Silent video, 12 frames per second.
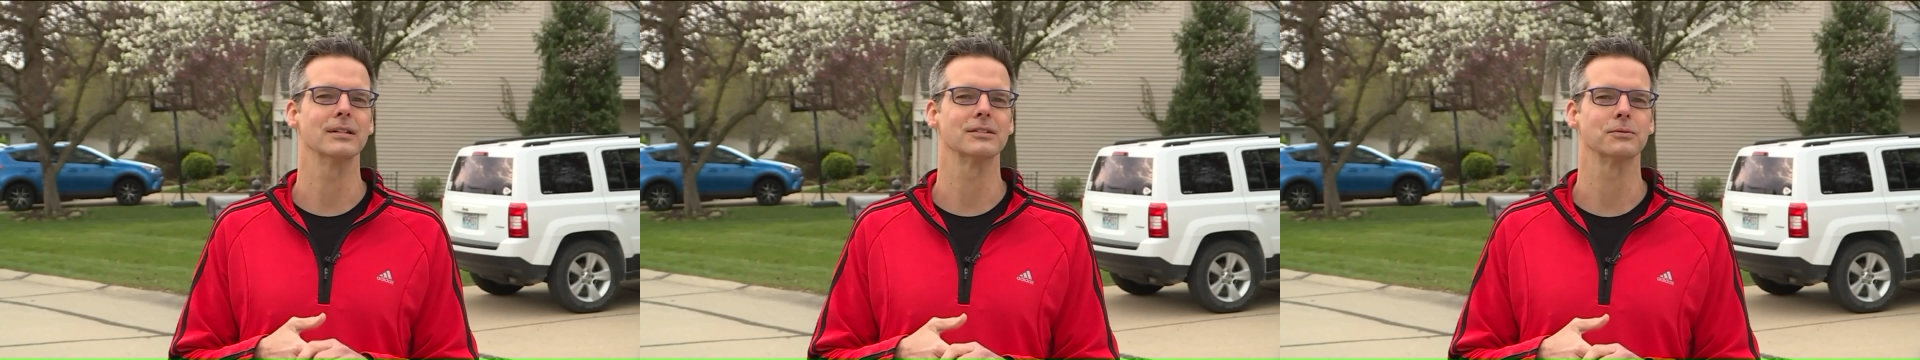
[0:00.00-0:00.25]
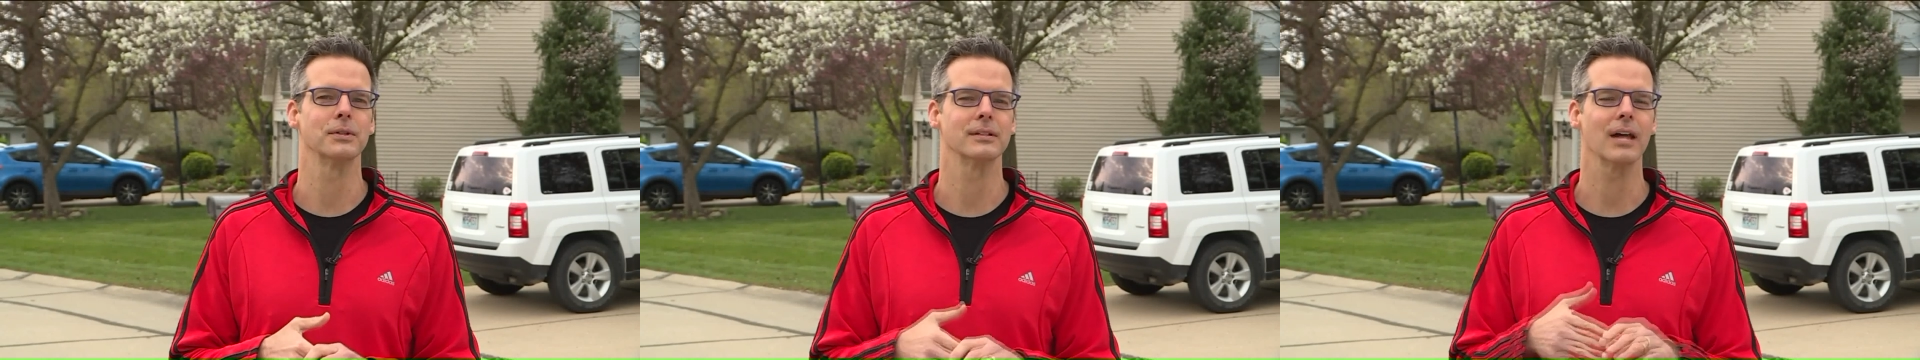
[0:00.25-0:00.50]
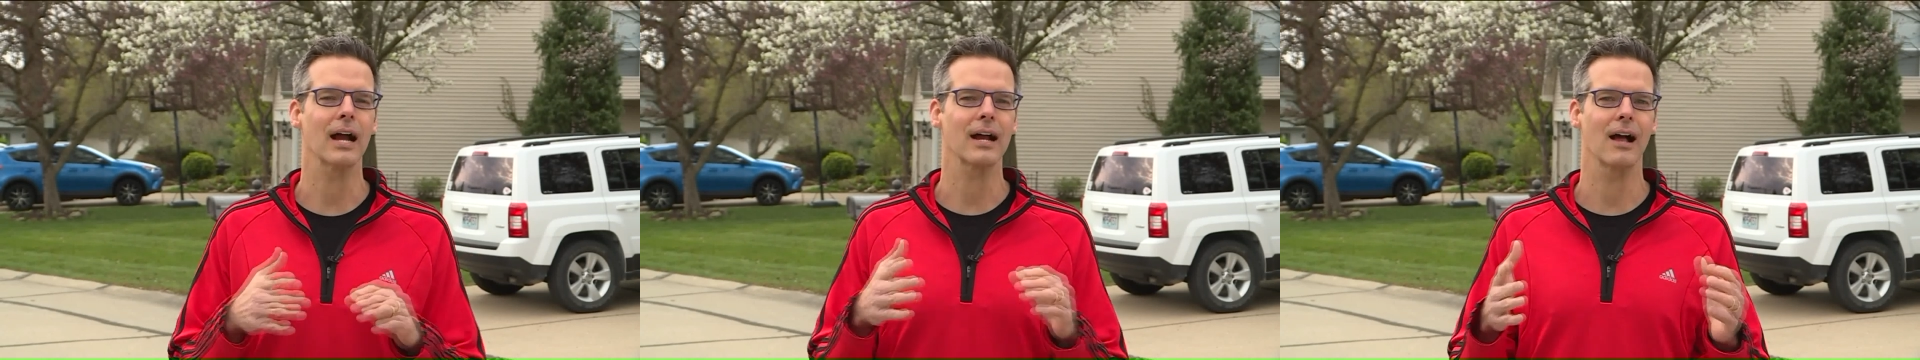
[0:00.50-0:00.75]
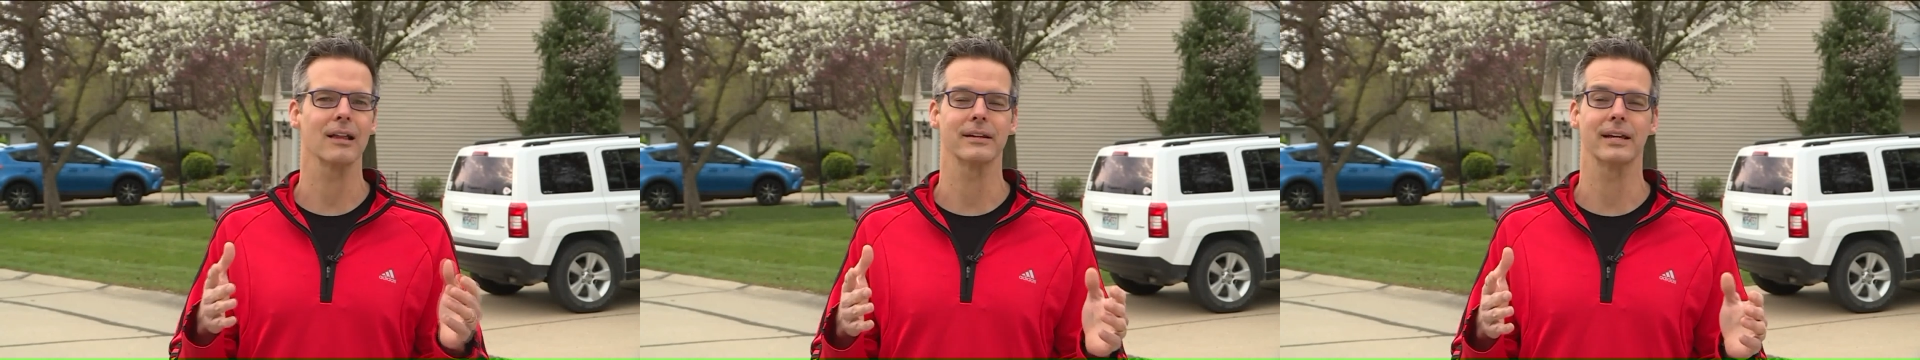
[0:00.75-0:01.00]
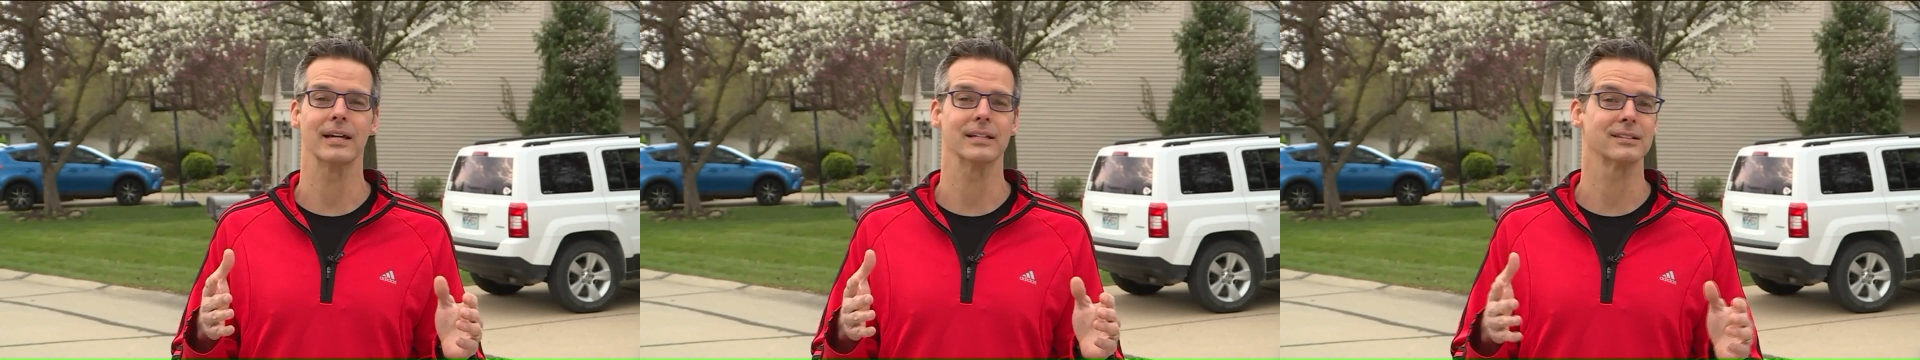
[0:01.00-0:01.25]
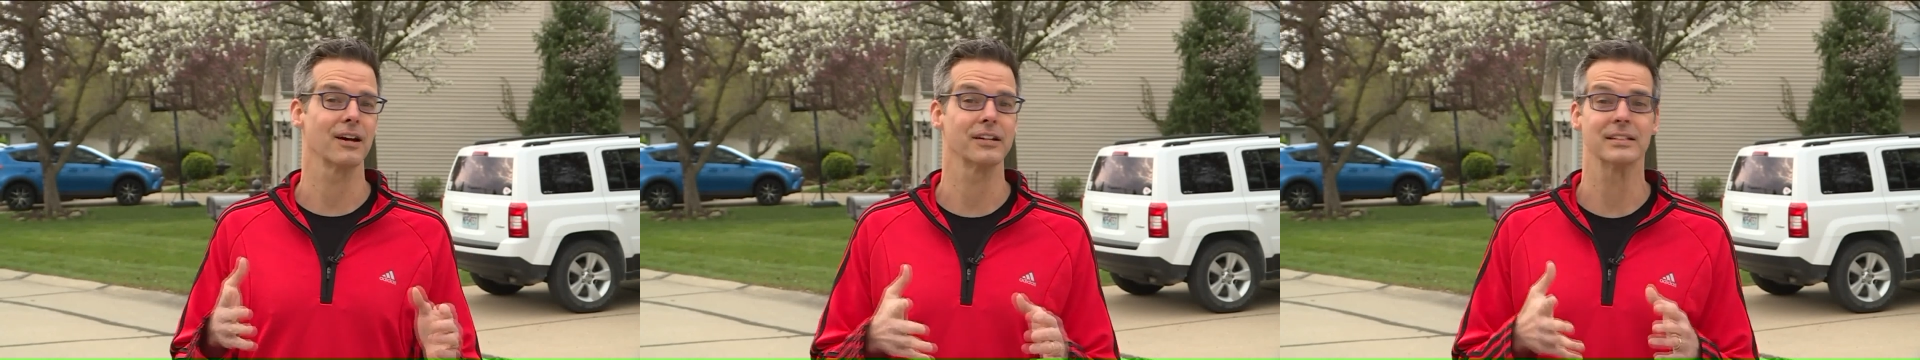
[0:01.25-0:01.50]
is when Doc Holliday
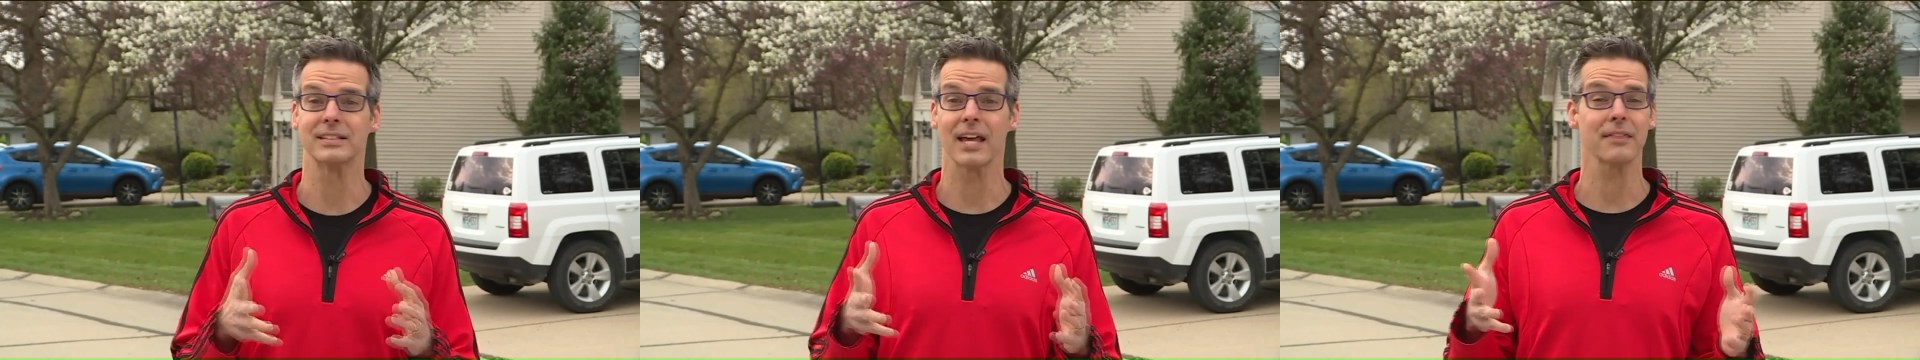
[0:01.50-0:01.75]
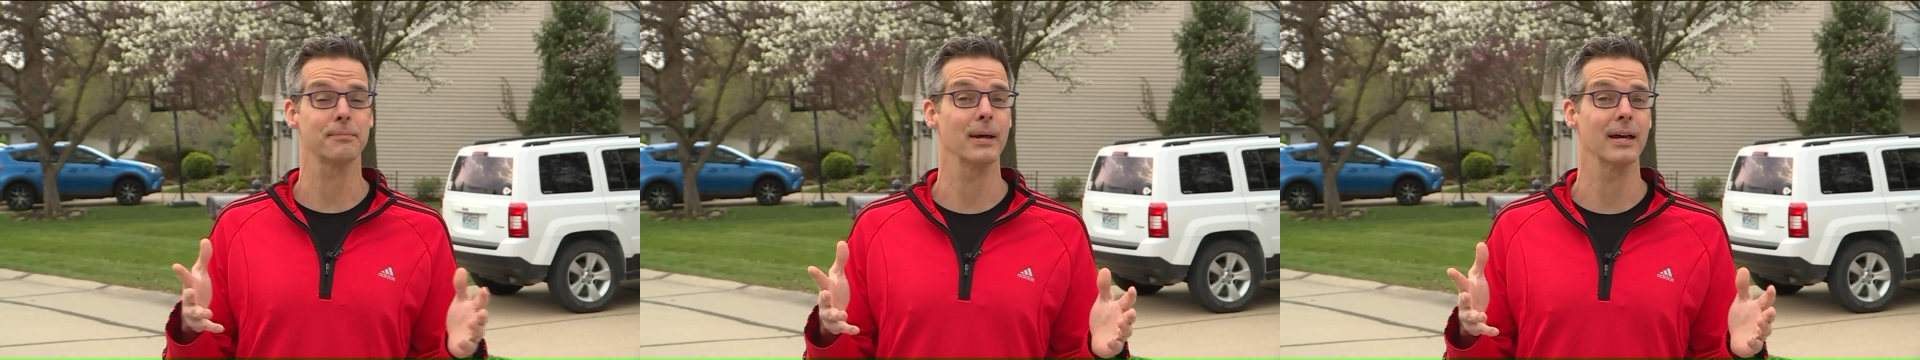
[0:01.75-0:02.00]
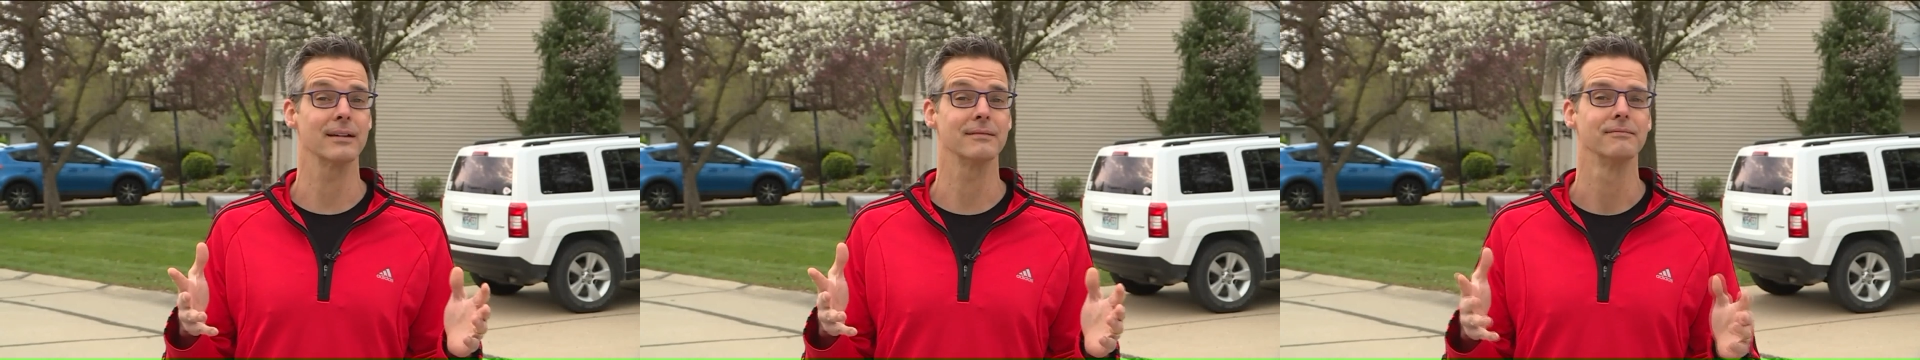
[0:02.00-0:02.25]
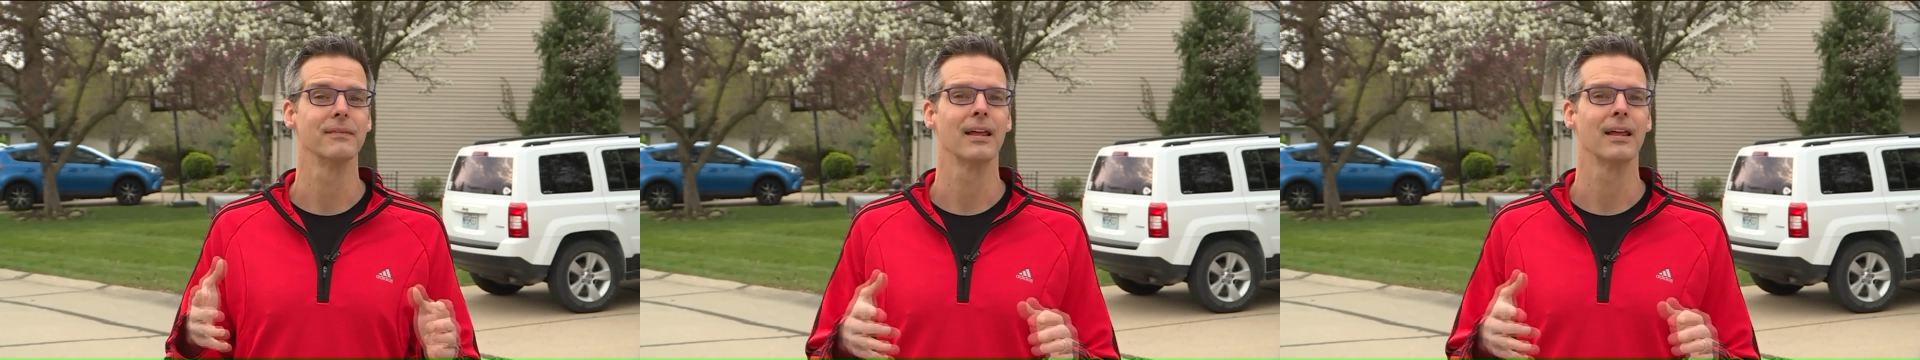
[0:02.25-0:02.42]
is on his deathbed